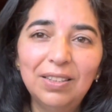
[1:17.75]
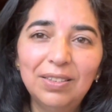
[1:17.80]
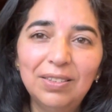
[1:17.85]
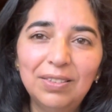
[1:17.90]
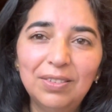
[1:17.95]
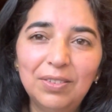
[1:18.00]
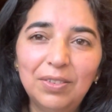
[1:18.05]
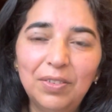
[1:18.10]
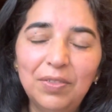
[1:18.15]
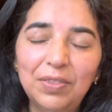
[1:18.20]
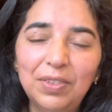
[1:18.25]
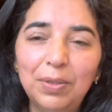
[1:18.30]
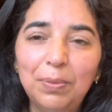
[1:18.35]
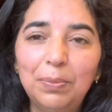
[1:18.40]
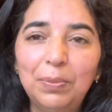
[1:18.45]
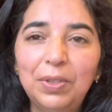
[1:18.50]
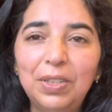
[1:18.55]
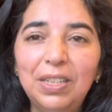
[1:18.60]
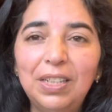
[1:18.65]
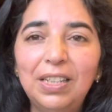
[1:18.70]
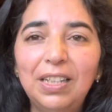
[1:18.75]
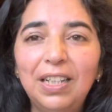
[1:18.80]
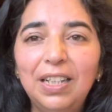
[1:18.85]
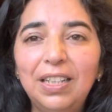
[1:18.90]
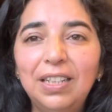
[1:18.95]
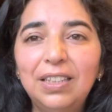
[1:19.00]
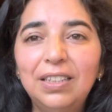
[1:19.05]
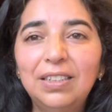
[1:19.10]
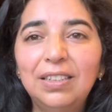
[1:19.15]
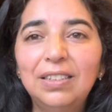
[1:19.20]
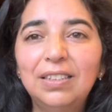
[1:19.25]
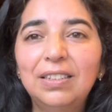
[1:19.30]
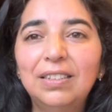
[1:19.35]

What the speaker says: So if somebody liked